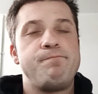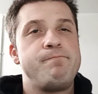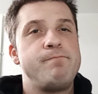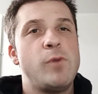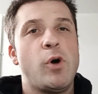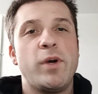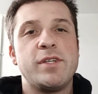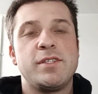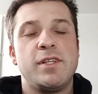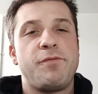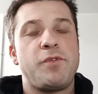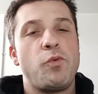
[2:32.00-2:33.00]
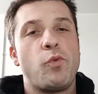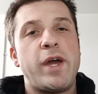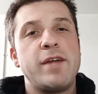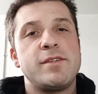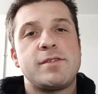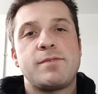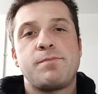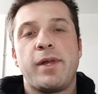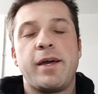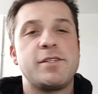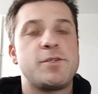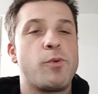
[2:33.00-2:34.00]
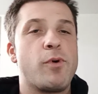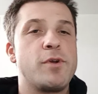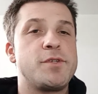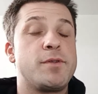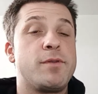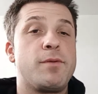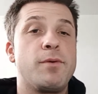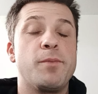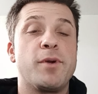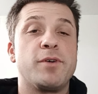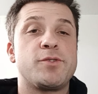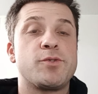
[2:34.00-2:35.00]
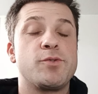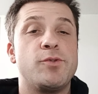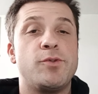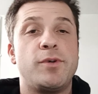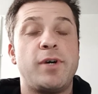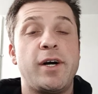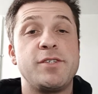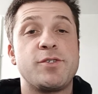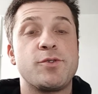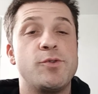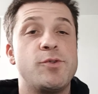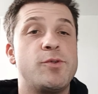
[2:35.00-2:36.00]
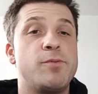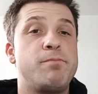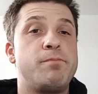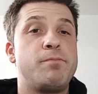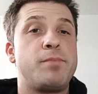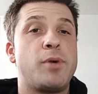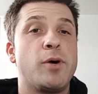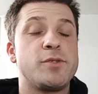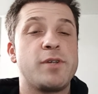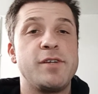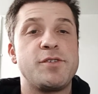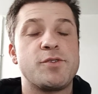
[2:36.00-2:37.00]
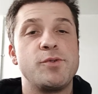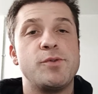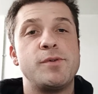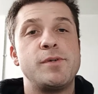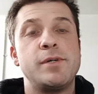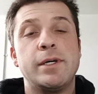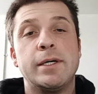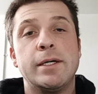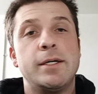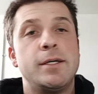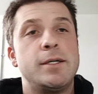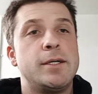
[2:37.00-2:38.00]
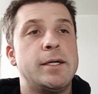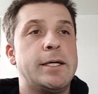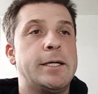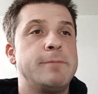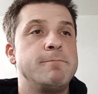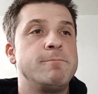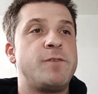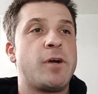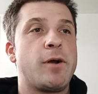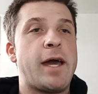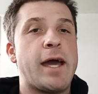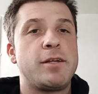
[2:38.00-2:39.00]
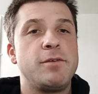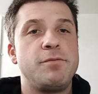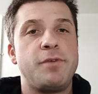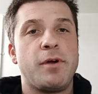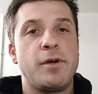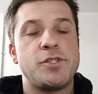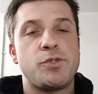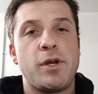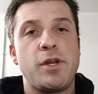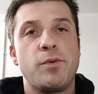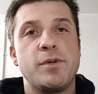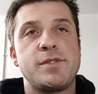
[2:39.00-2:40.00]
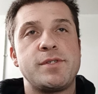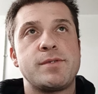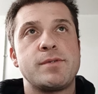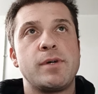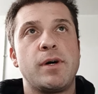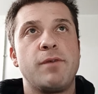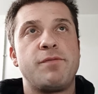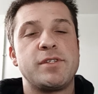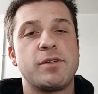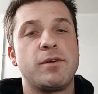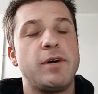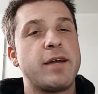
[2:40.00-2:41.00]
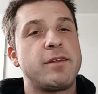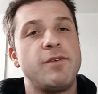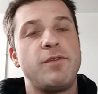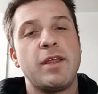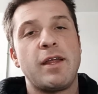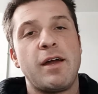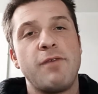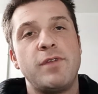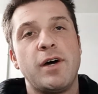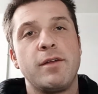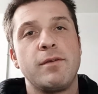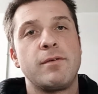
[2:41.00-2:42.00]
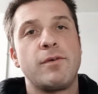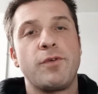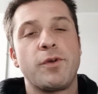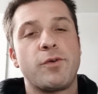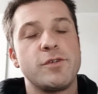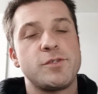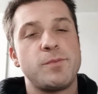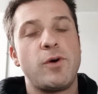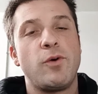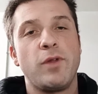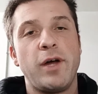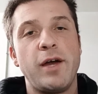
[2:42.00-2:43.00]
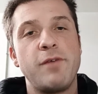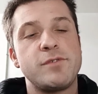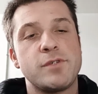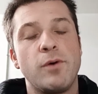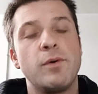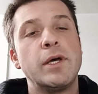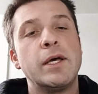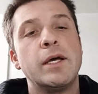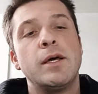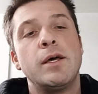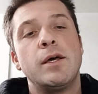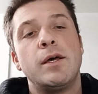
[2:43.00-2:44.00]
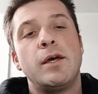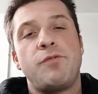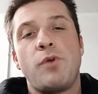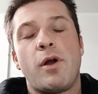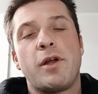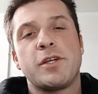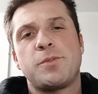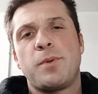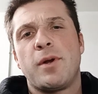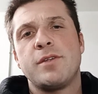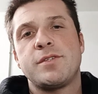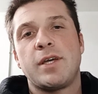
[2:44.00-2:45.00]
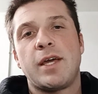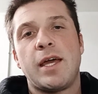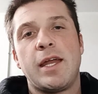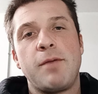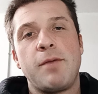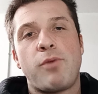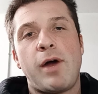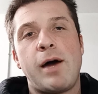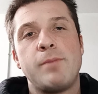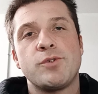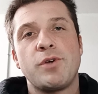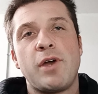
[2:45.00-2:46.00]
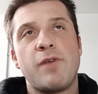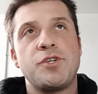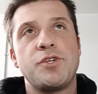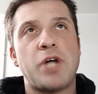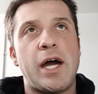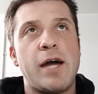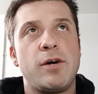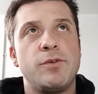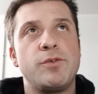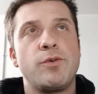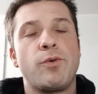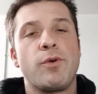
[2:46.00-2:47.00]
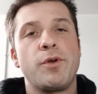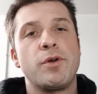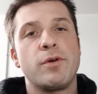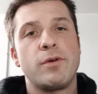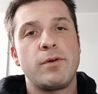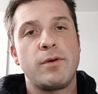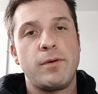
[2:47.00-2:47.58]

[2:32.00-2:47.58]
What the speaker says: Always lifting weights, playing sports through middle school, high school, post-high school. Very active, very strenuous physical activity that I've done over the course of my whole life. So if you aren't experiencing any problems, or you have a child, or you're